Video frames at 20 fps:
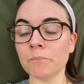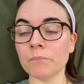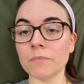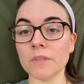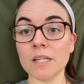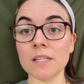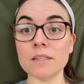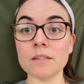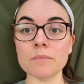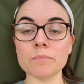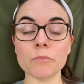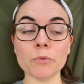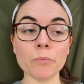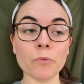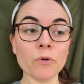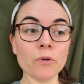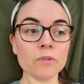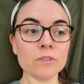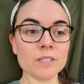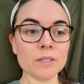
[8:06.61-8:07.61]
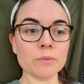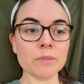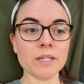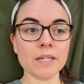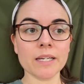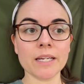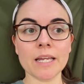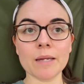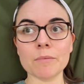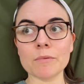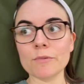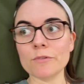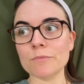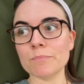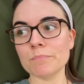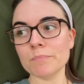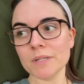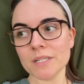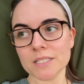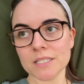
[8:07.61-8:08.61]
Then the Memorial Day weekend came, it was
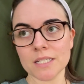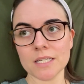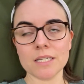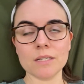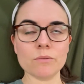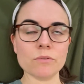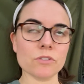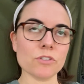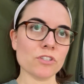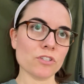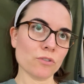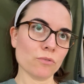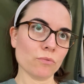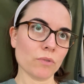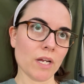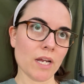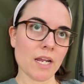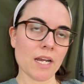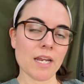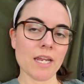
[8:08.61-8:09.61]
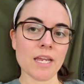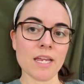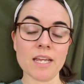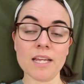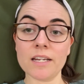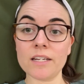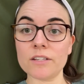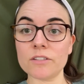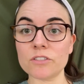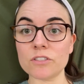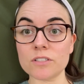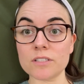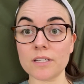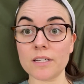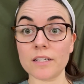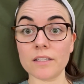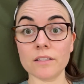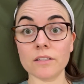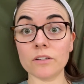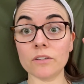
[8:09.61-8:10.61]
busy, it was still rainy, and it's just
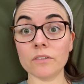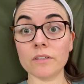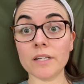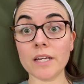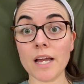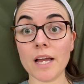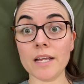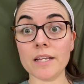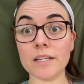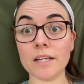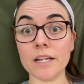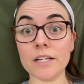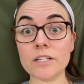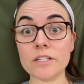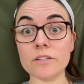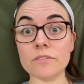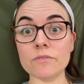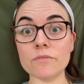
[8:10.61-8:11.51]
like literally I